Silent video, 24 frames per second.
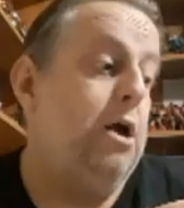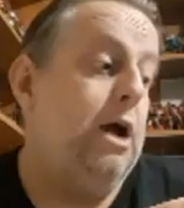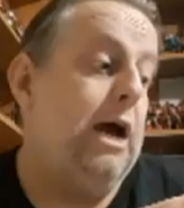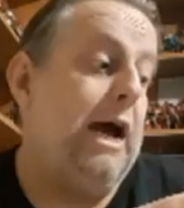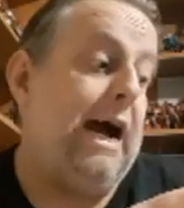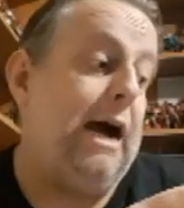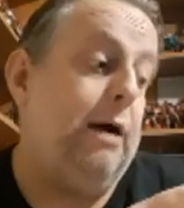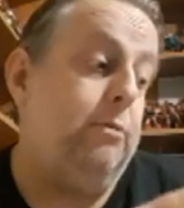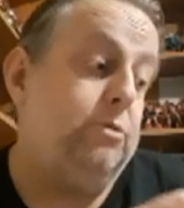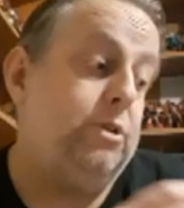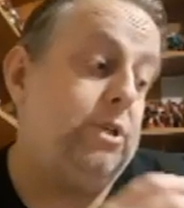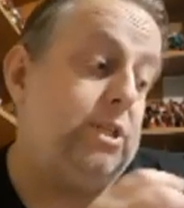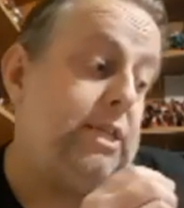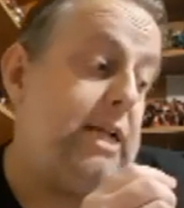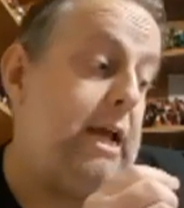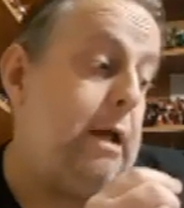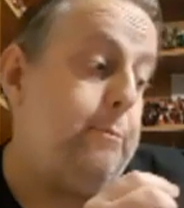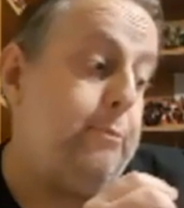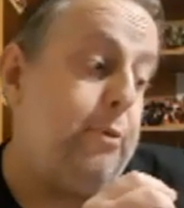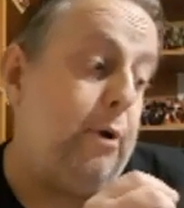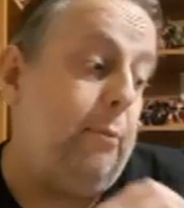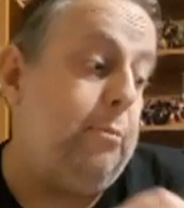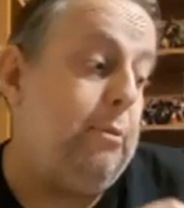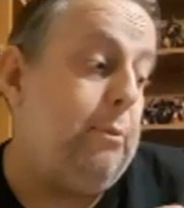I would say,
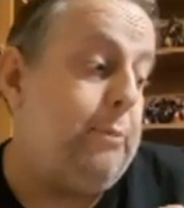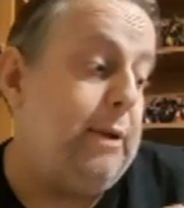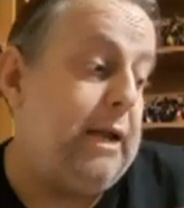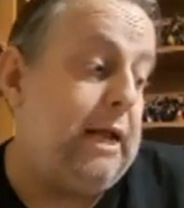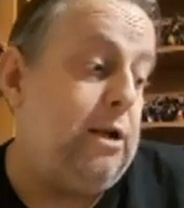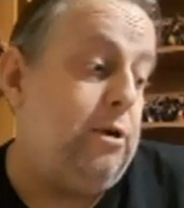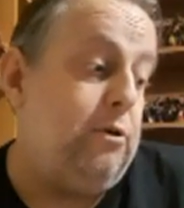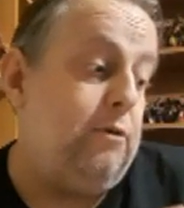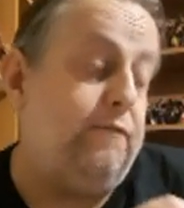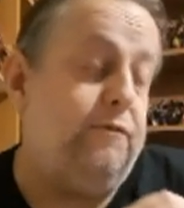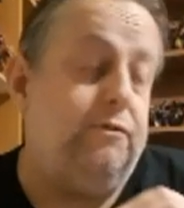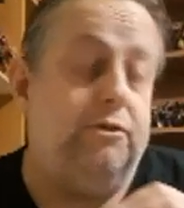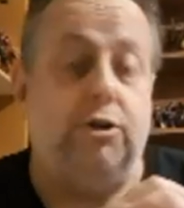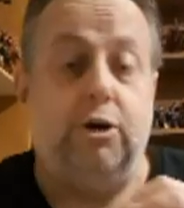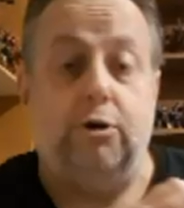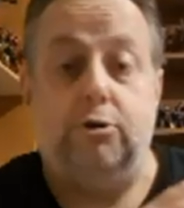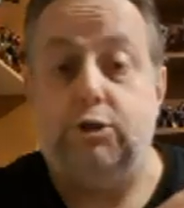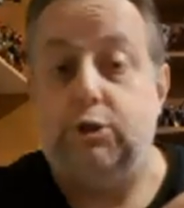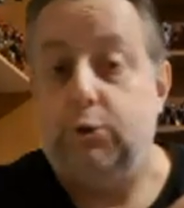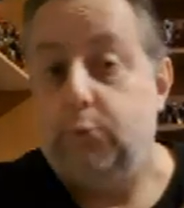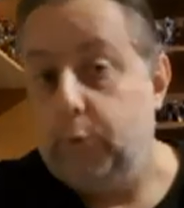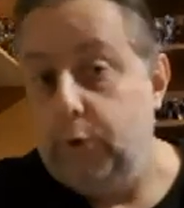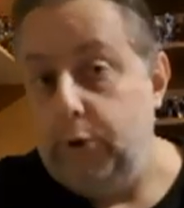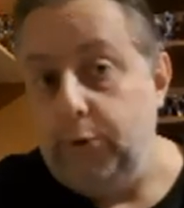probably big enough for
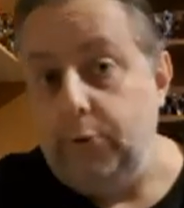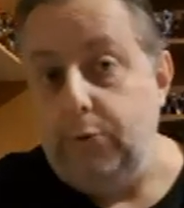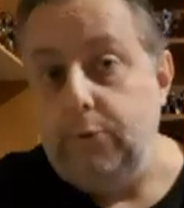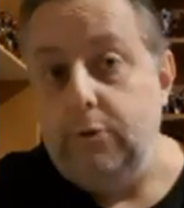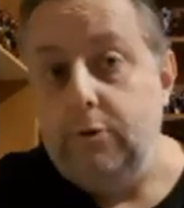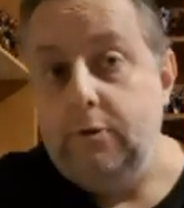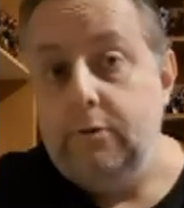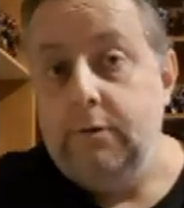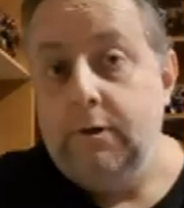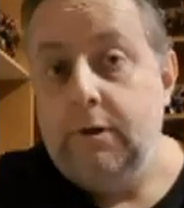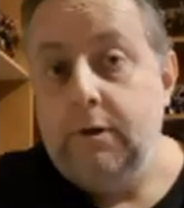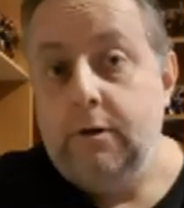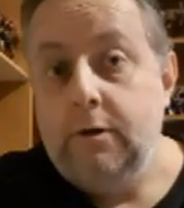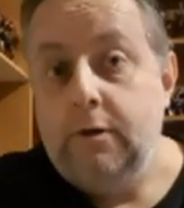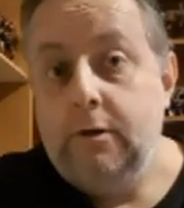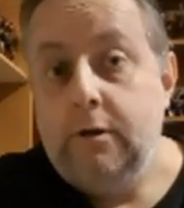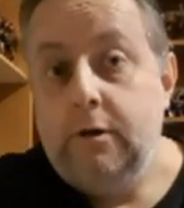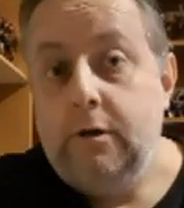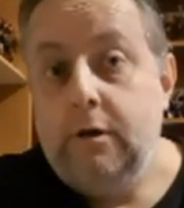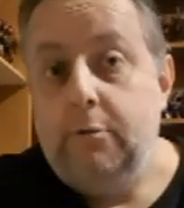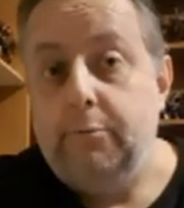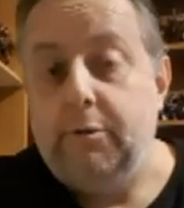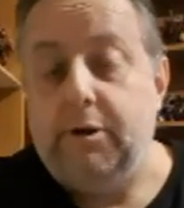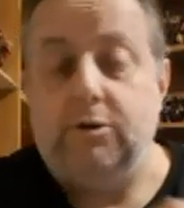Doctor Wu,
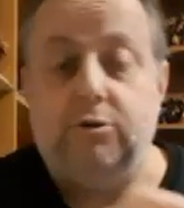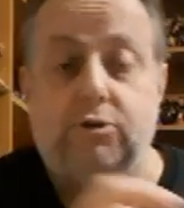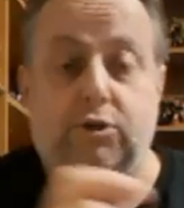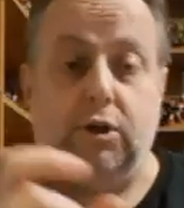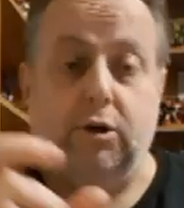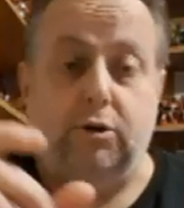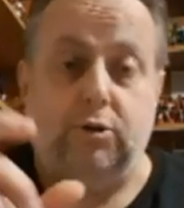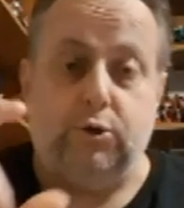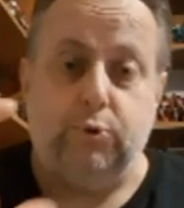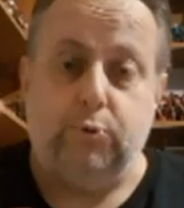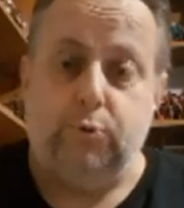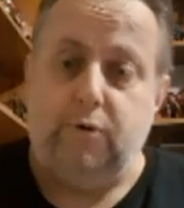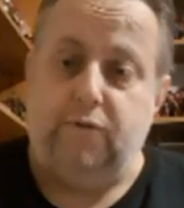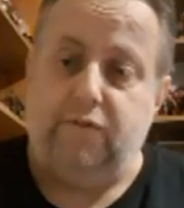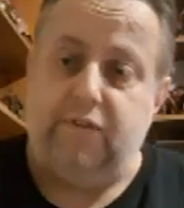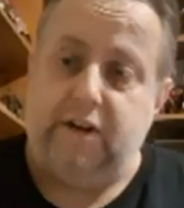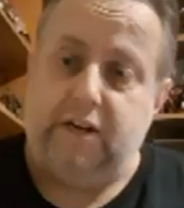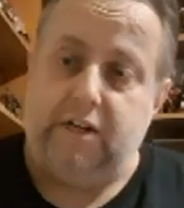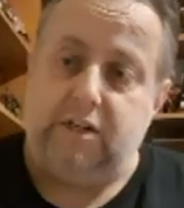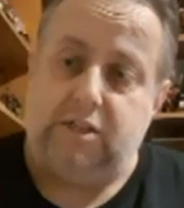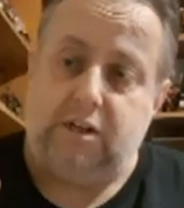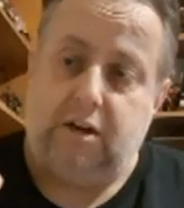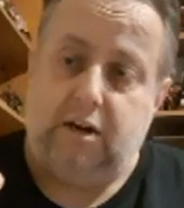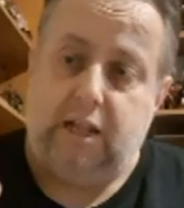because Doctor Wu
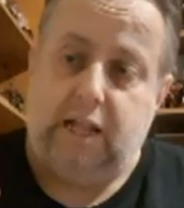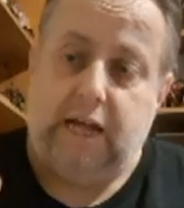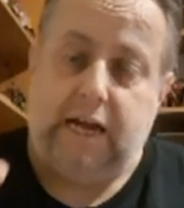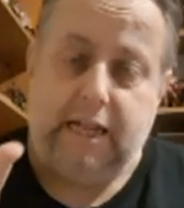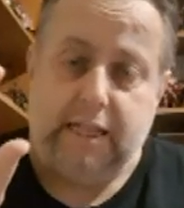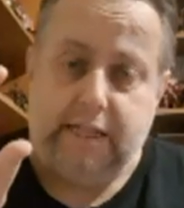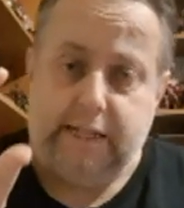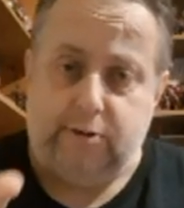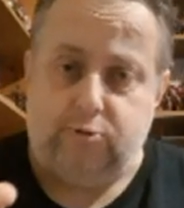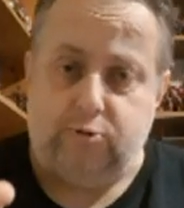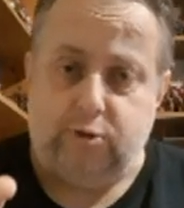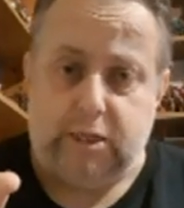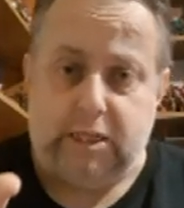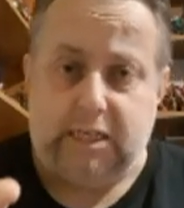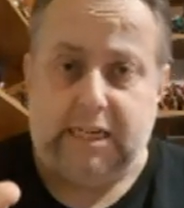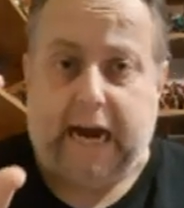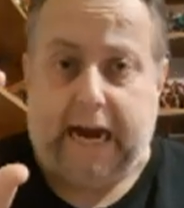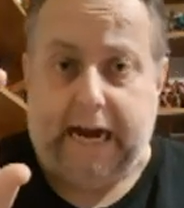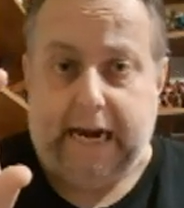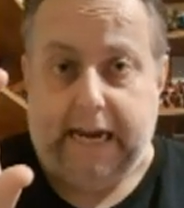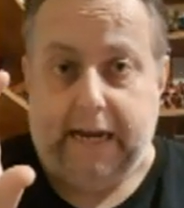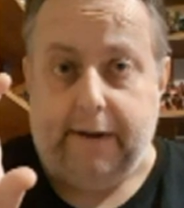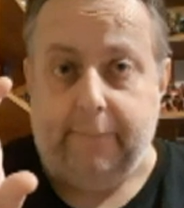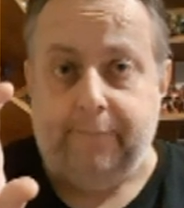figures are like literally
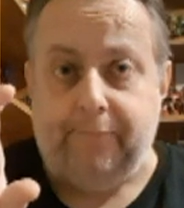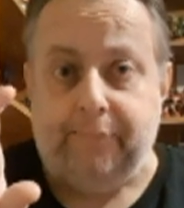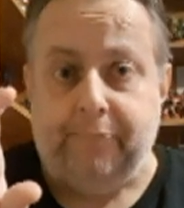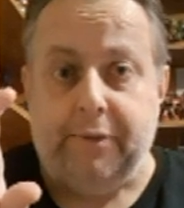tiny.